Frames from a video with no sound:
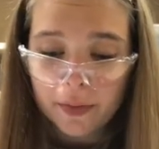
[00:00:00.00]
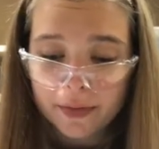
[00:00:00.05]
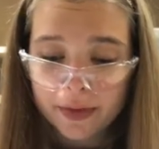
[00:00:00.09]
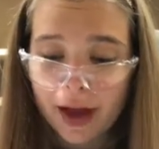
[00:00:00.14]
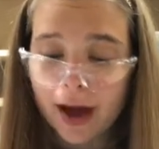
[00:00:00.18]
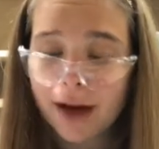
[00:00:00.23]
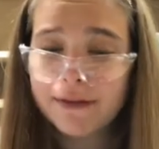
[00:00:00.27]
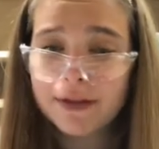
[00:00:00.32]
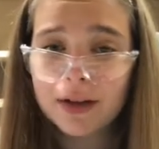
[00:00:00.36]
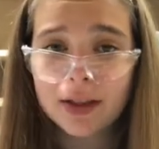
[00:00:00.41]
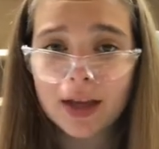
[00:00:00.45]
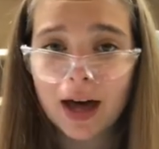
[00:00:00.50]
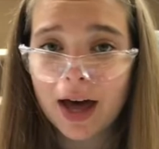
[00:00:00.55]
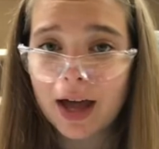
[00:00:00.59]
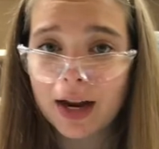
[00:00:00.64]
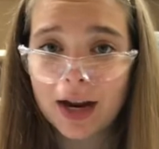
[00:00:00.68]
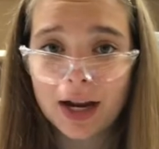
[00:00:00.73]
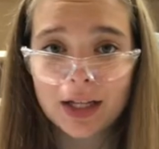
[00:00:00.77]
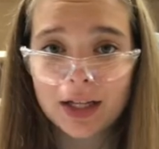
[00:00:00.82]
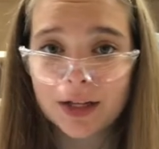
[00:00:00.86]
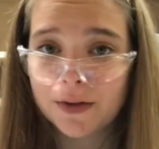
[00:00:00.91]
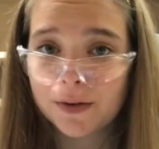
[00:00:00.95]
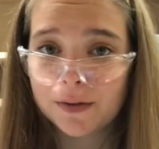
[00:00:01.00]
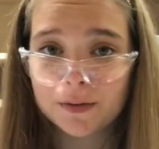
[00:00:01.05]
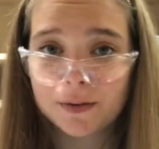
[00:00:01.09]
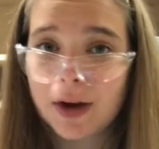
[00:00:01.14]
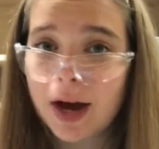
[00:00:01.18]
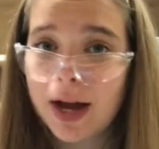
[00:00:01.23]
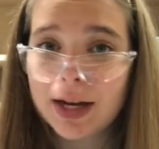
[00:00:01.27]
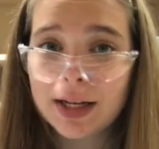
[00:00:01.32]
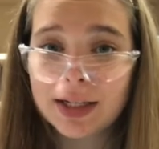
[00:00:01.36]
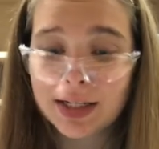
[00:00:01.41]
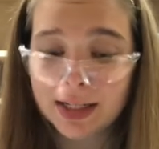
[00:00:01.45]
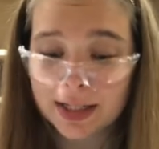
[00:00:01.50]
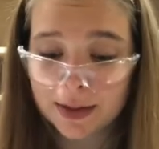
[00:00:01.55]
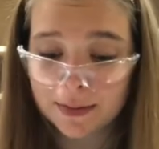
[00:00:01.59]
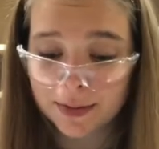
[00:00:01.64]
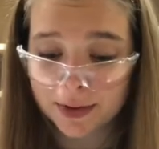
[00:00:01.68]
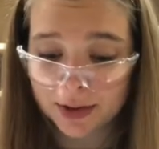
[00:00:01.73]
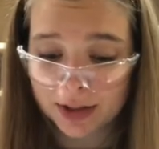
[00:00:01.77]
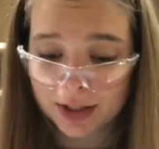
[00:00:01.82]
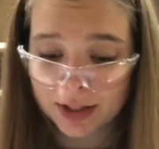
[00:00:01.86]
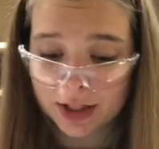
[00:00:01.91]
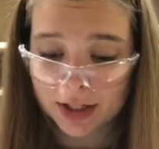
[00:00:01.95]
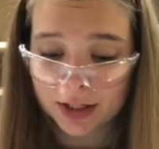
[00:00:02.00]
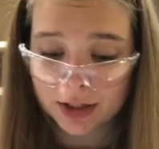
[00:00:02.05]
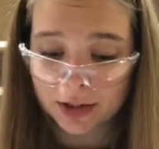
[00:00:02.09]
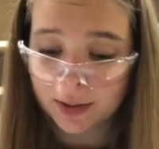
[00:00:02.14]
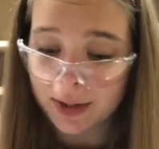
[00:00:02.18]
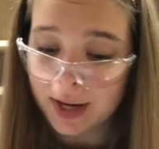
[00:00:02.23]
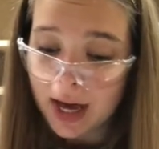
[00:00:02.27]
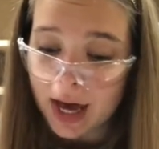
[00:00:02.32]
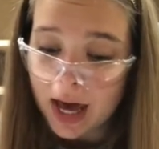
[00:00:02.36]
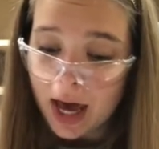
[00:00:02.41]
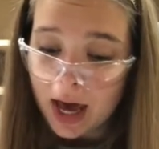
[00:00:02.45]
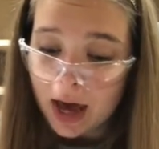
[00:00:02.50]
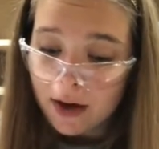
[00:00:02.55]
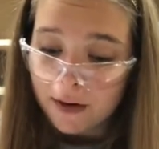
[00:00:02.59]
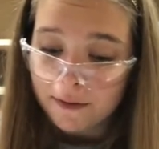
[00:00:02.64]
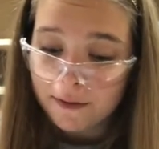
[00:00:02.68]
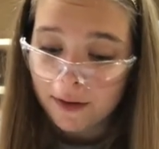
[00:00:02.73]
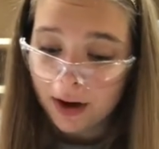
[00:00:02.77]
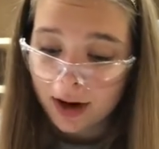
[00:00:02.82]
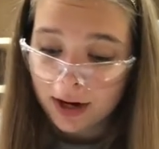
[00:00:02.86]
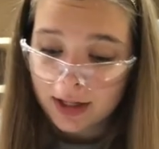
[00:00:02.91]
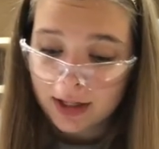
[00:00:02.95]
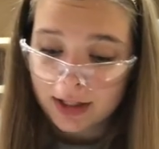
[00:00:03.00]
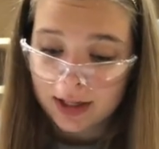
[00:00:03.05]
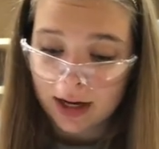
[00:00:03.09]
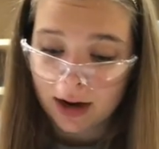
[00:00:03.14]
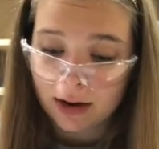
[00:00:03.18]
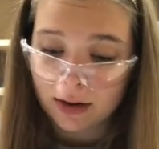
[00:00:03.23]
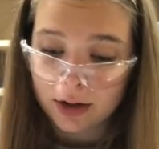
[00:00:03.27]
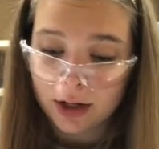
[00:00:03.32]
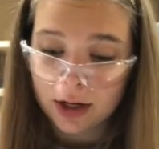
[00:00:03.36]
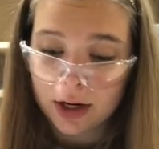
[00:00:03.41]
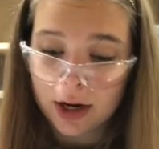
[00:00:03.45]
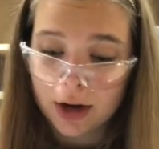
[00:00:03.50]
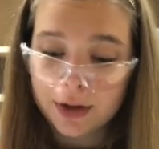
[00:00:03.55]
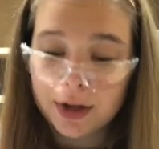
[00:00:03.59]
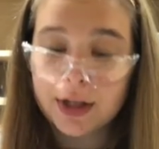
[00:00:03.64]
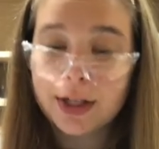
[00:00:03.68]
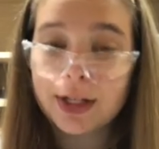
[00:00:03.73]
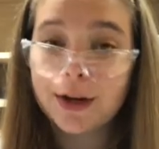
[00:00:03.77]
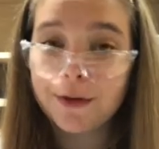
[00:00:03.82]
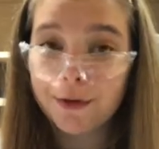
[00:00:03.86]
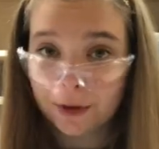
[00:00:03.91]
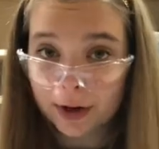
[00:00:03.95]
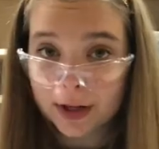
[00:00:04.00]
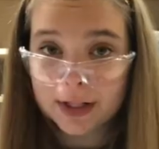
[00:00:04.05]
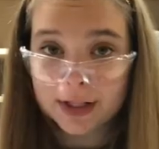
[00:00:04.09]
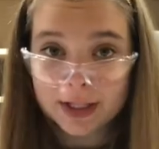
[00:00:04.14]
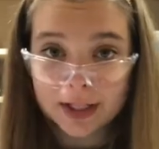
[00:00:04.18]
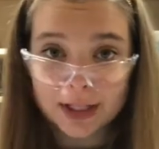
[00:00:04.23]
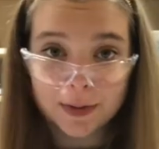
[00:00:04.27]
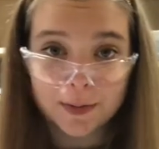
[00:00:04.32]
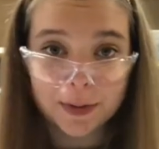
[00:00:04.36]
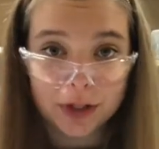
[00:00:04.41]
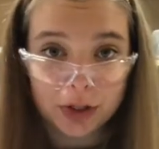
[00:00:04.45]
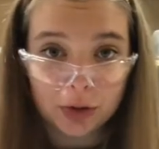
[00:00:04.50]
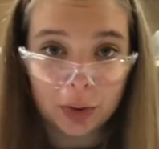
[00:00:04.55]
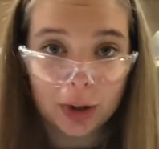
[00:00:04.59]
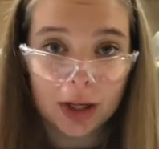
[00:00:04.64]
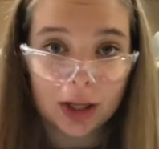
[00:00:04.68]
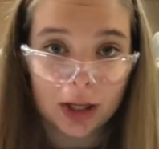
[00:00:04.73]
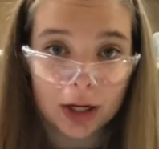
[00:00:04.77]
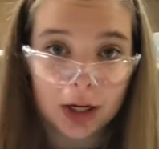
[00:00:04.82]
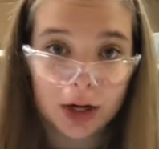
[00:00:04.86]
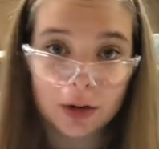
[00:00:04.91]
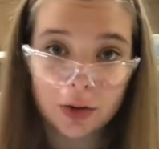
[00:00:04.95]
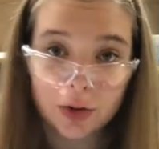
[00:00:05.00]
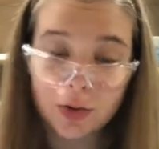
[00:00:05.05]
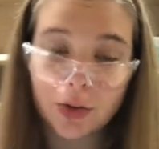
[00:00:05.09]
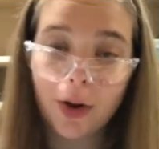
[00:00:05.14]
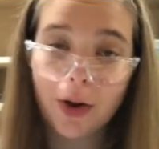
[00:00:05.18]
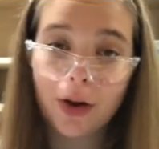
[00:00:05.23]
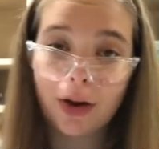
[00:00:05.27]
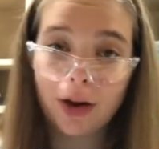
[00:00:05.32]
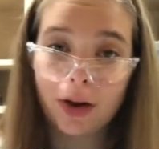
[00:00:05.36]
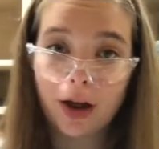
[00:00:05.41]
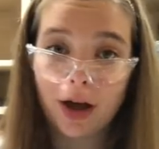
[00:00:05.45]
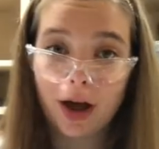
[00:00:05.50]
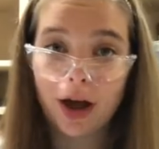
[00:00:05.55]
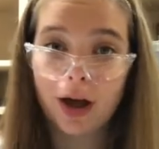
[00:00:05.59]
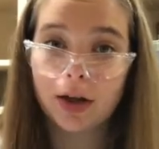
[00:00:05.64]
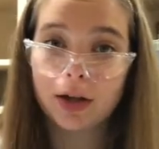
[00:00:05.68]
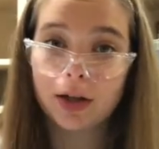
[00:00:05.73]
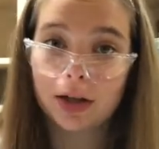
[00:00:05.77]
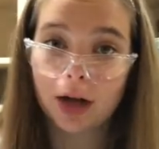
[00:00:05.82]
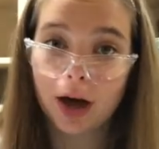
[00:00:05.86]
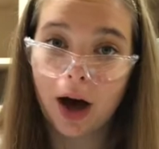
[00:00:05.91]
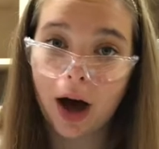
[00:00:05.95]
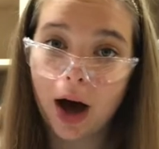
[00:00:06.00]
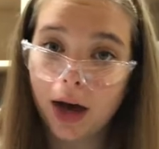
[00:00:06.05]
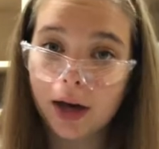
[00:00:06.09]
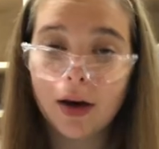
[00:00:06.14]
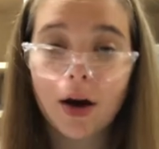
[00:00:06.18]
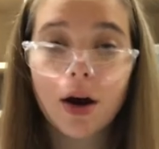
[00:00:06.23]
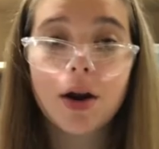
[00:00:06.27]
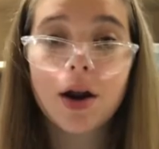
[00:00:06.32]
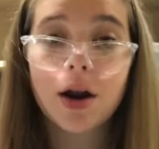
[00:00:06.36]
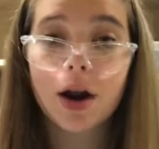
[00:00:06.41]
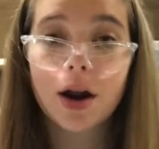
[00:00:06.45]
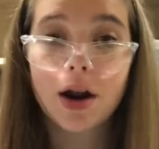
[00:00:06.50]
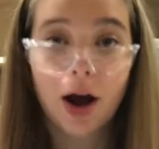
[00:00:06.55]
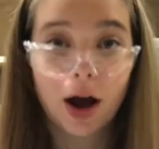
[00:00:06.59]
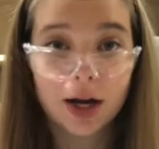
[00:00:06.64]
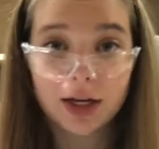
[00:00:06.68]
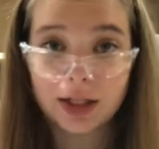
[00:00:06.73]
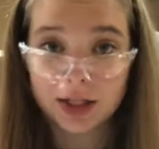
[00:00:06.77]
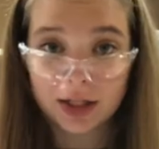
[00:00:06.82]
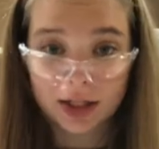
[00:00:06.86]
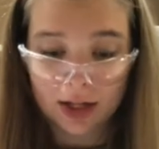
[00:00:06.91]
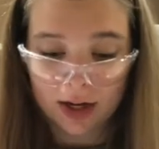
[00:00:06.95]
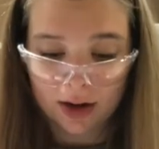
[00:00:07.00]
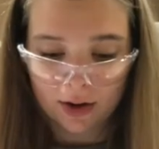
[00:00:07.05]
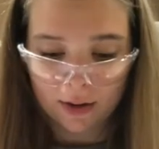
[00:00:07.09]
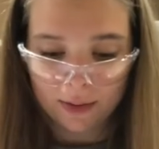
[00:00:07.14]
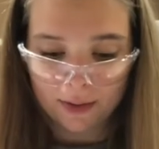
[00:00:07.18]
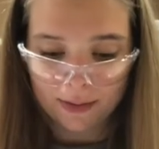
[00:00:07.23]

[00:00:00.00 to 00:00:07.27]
After that, it's fairly simple to find out, the differences between the neutral, an ion, and an isotope.